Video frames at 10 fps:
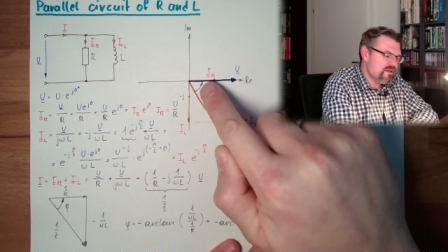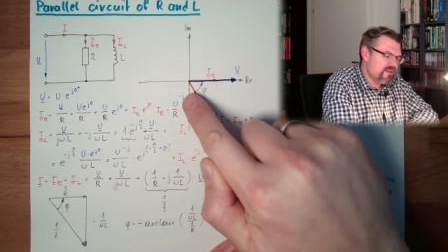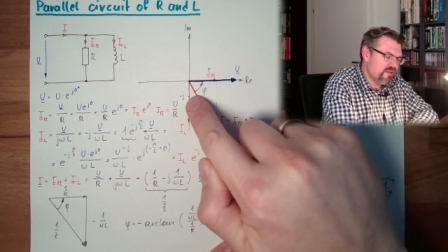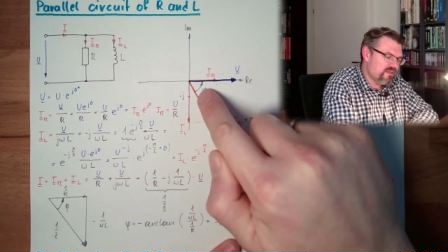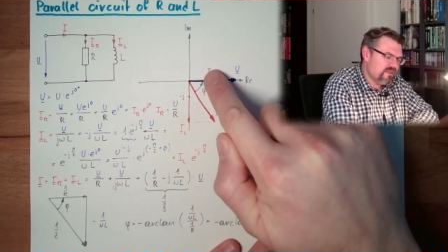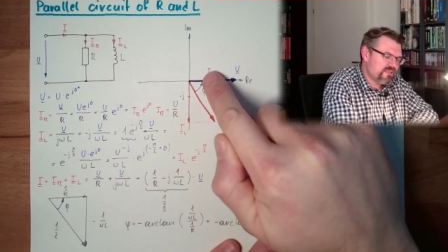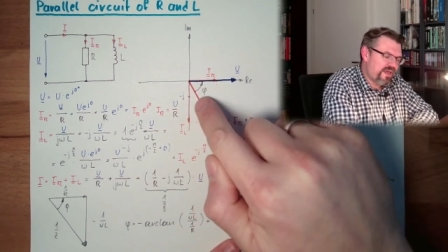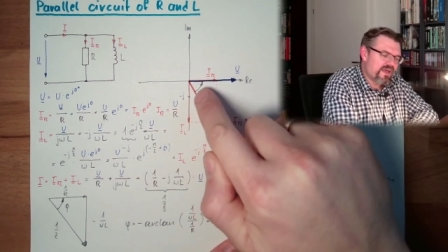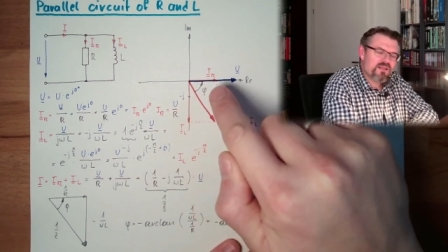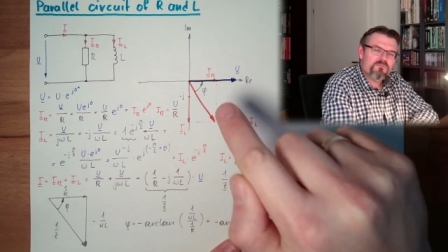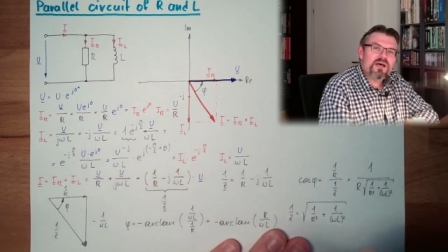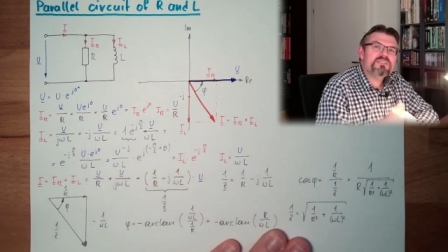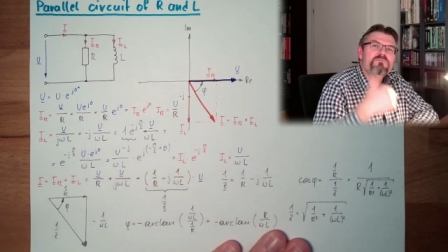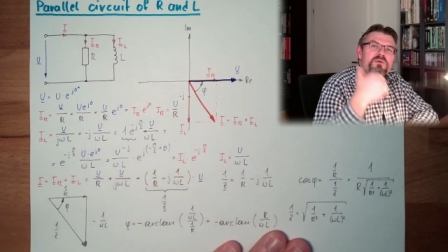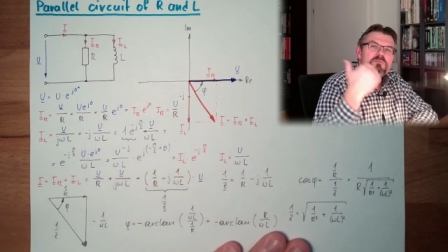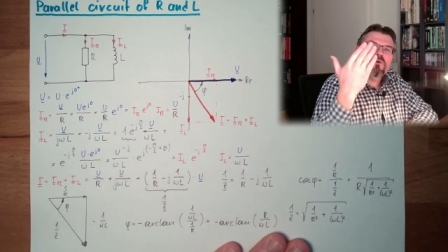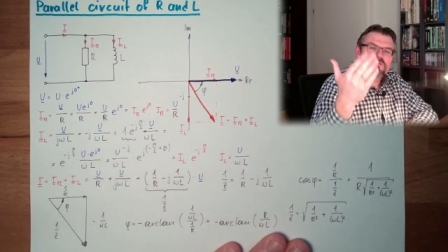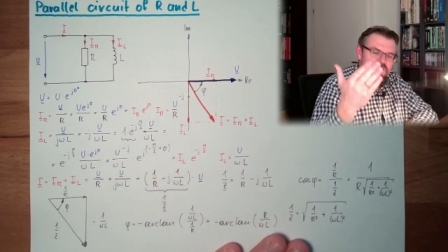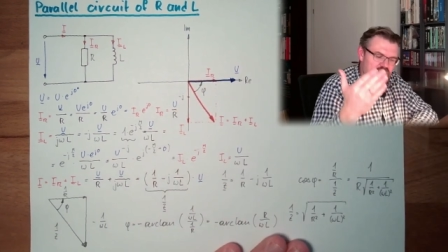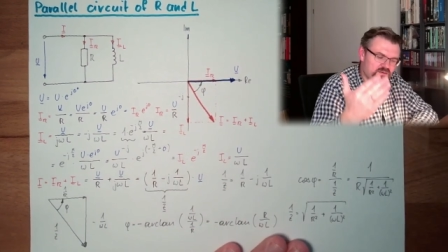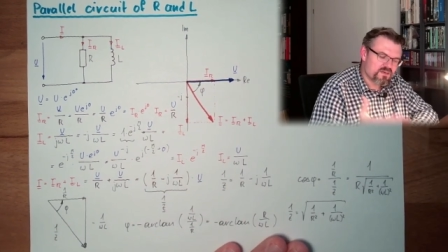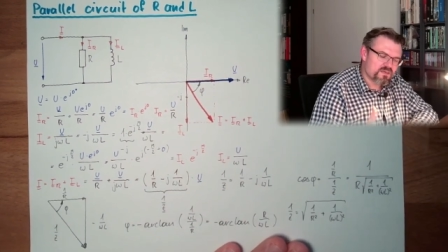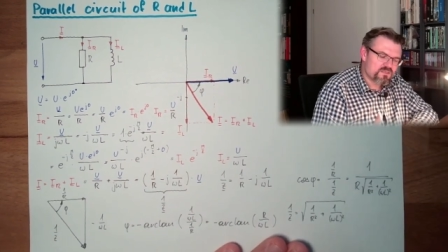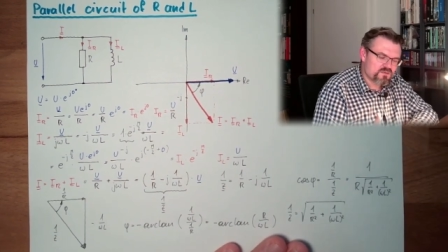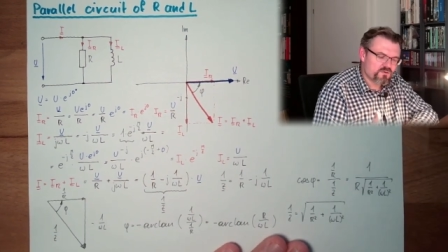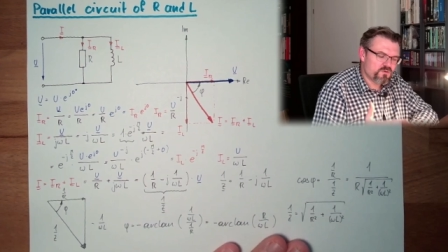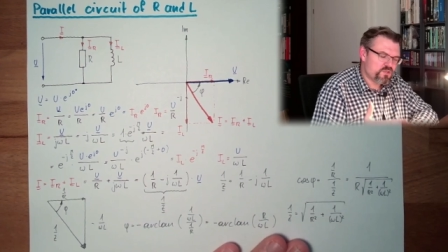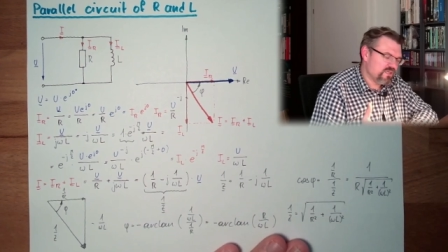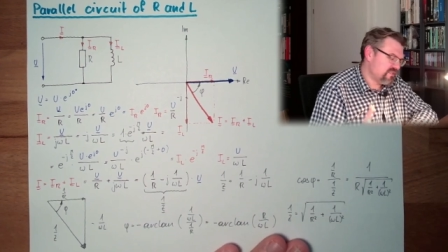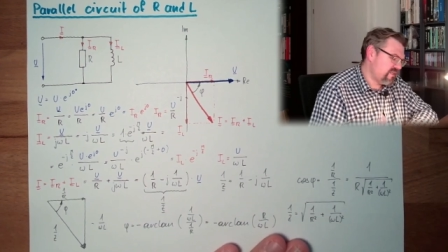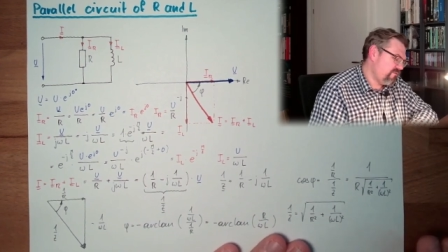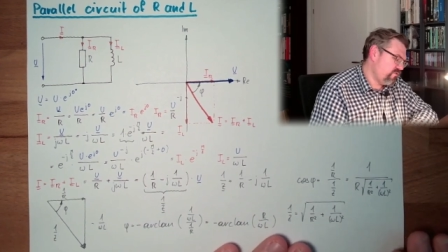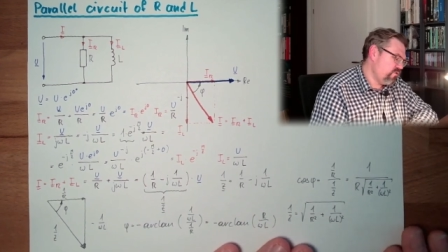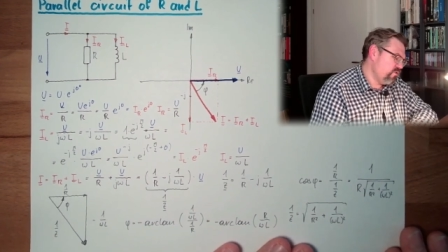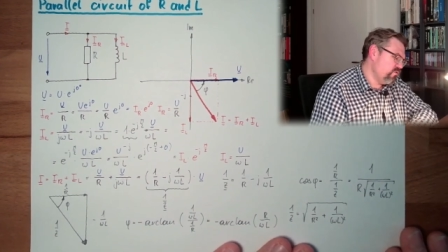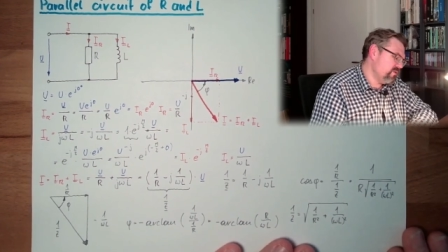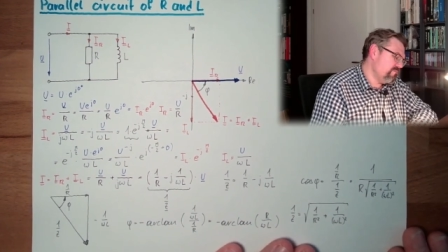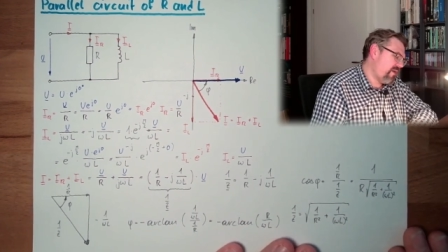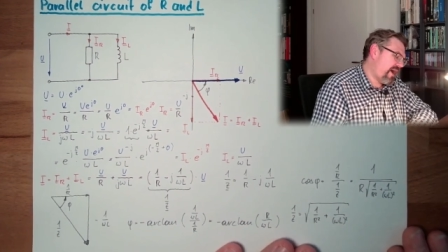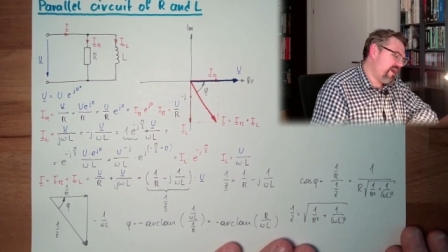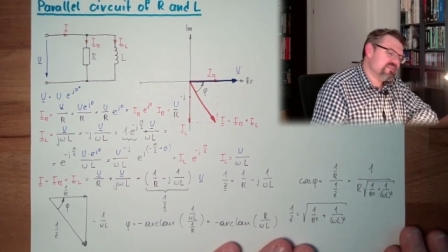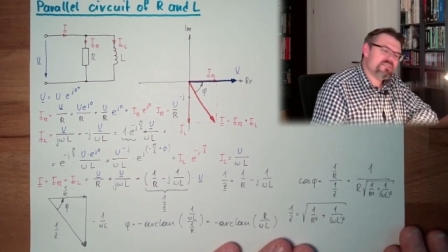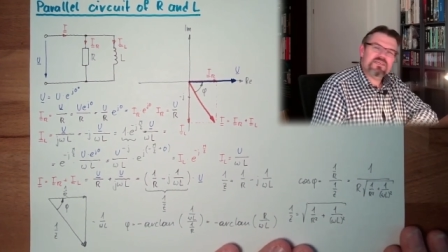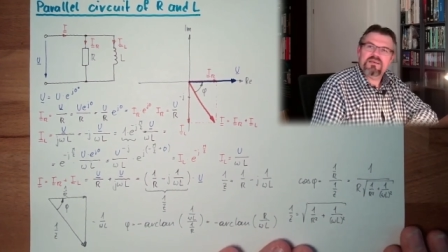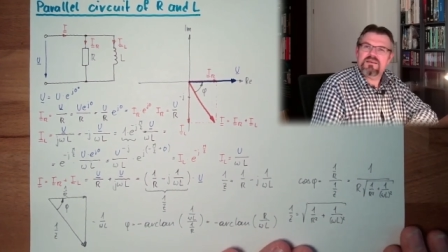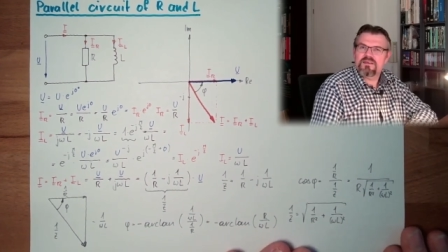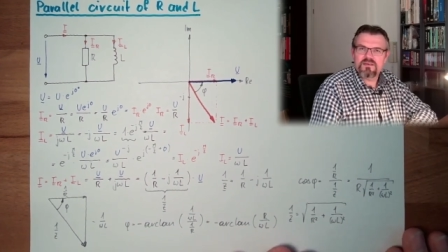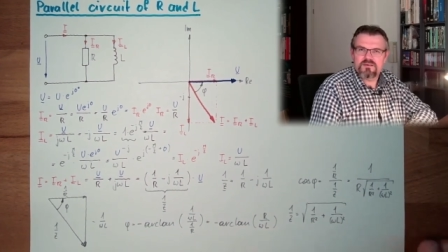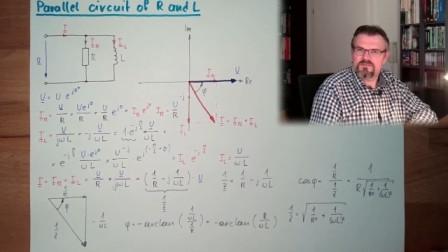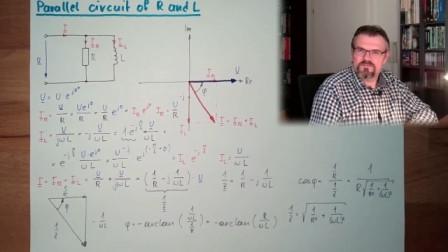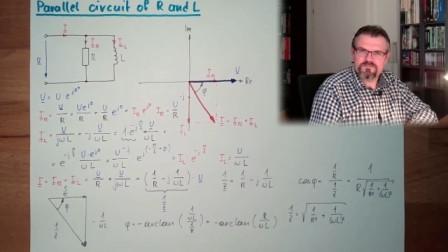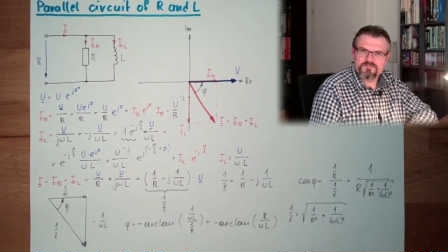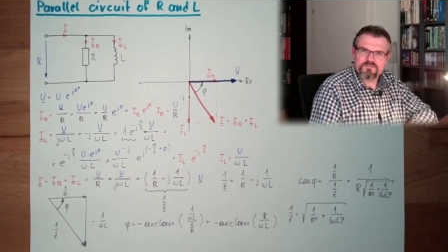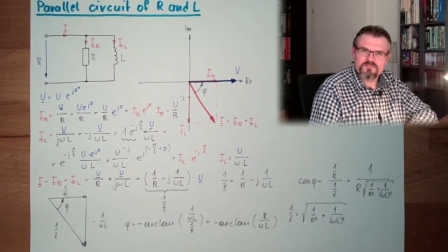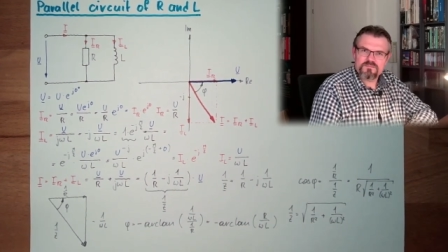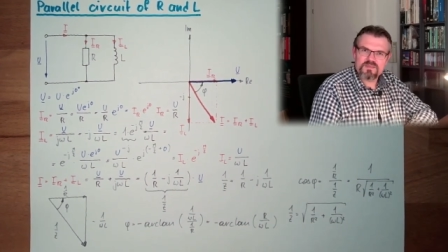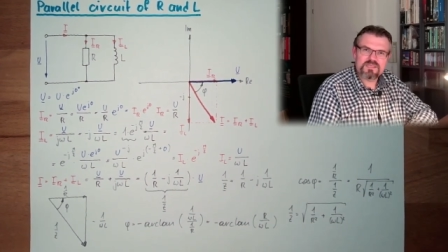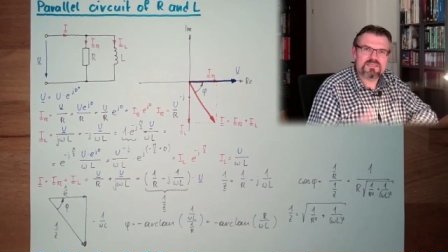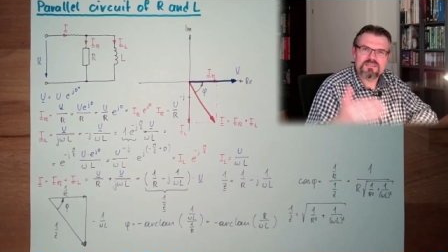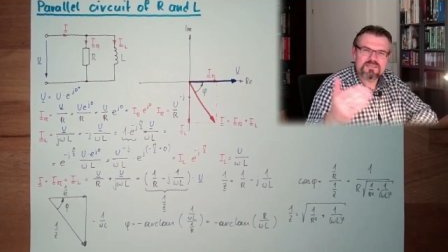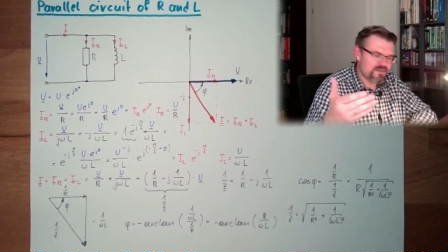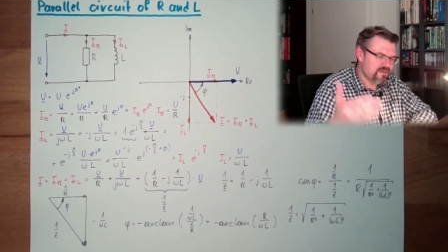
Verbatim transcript: that this angle must be positive, so you just have to use a minus here. This is